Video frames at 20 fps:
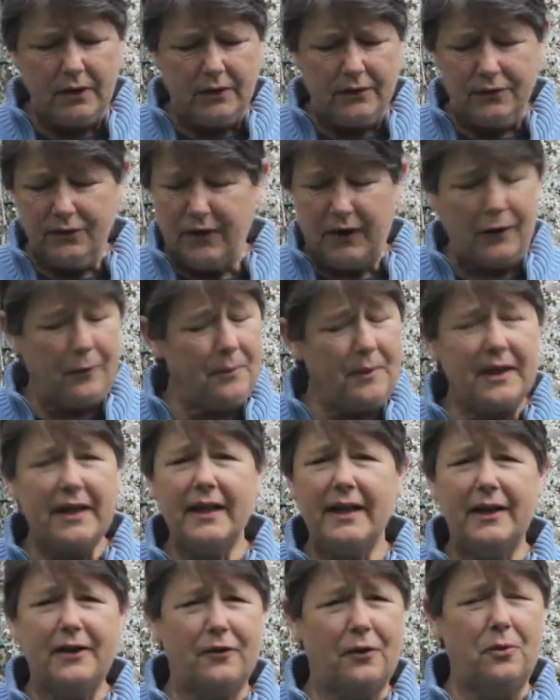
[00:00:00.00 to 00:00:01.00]
very
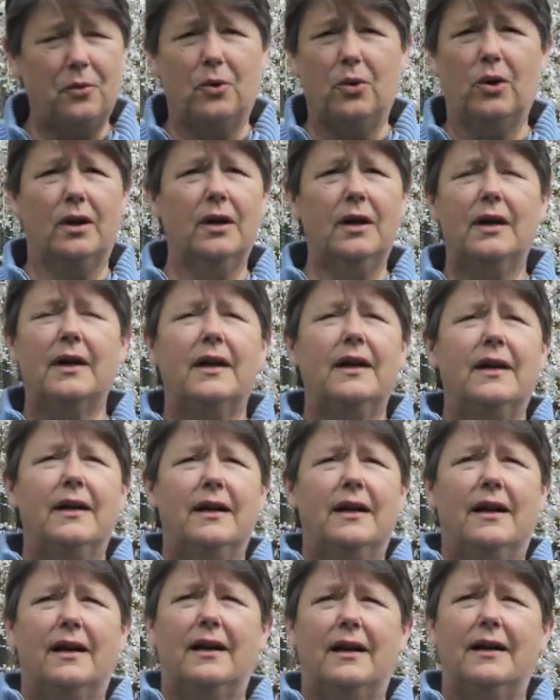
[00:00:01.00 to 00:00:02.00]
beginning of the war,
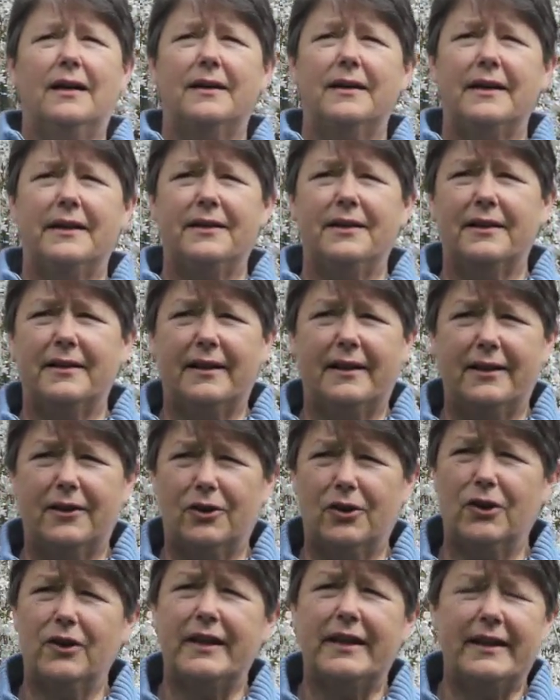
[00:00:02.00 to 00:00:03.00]
in the
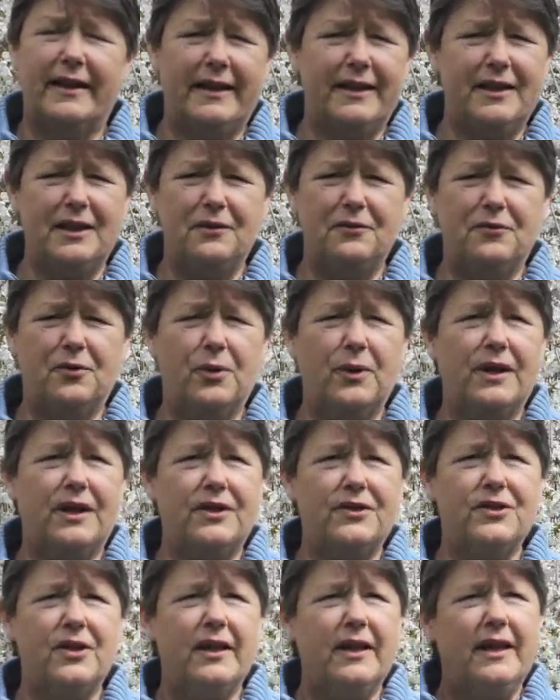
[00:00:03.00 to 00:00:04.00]
early
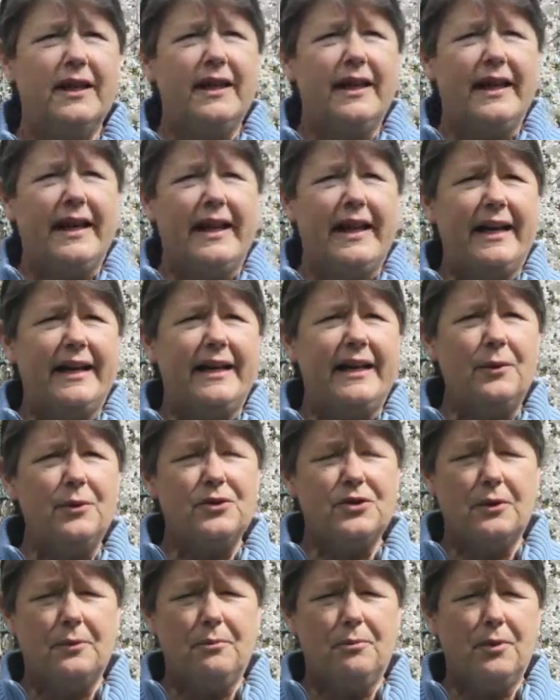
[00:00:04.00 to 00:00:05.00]
1940s, and he
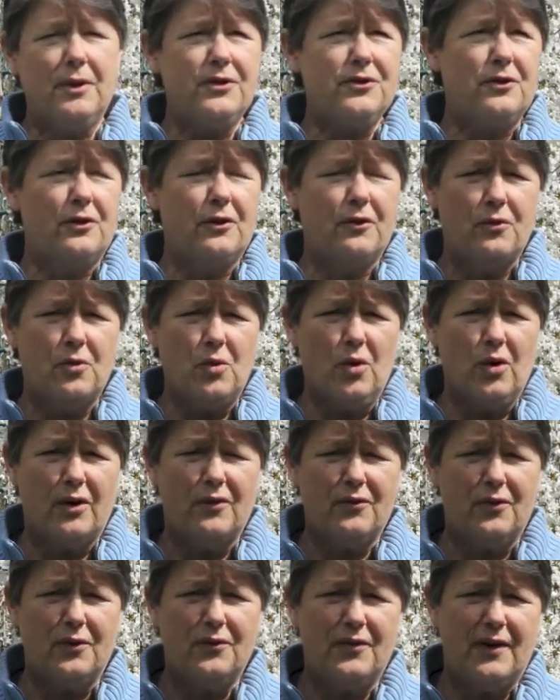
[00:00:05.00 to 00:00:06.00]
was a prisoner of war
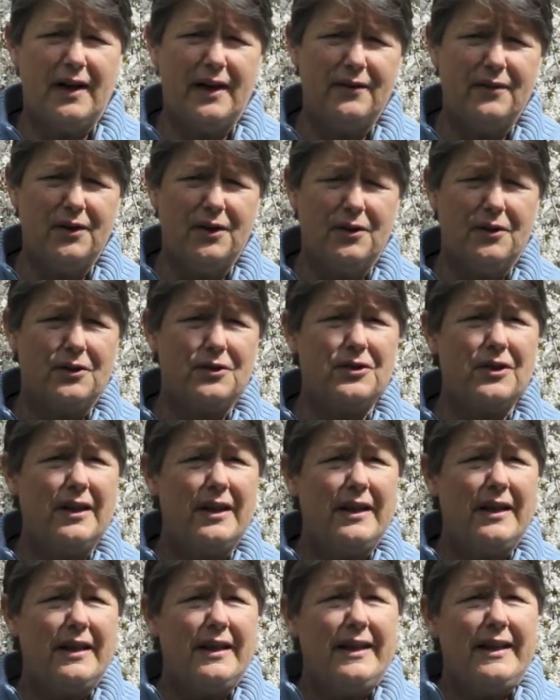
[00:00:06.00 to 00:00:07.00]
for 5 years.
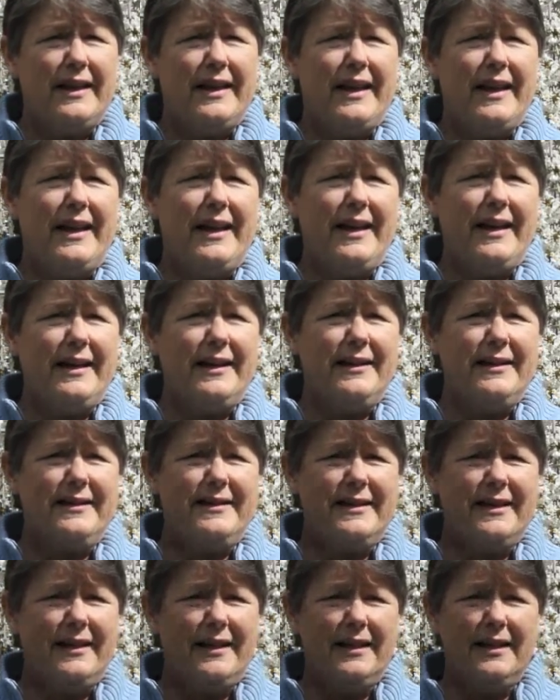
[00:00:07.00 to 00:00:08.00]
And
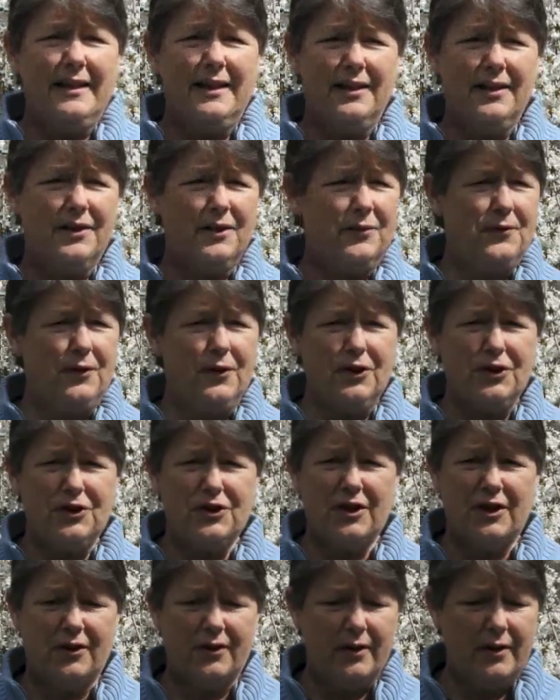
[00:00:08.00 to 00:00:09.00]
the first
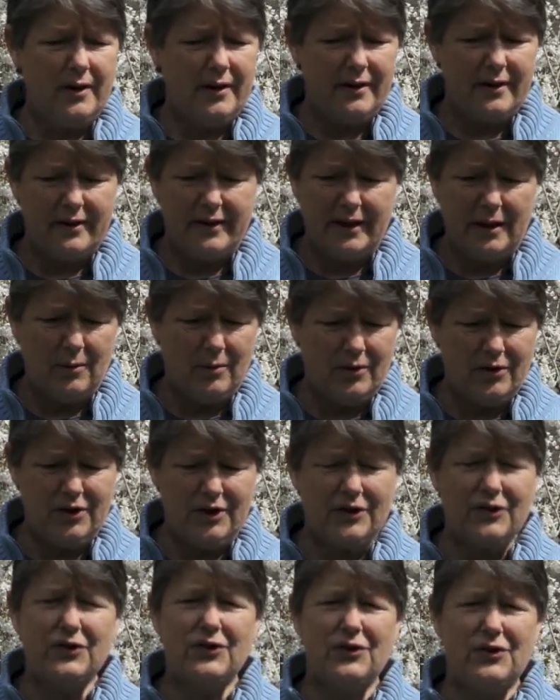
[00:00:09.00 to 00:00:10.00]
year, they were
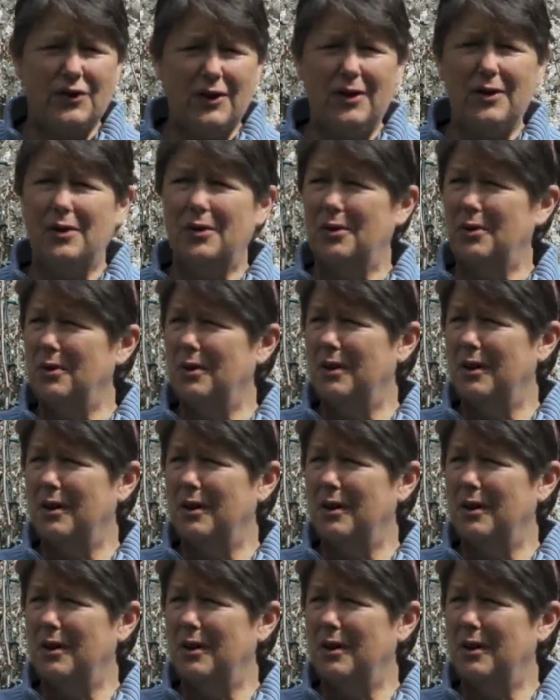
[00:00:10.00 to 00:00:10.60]
just so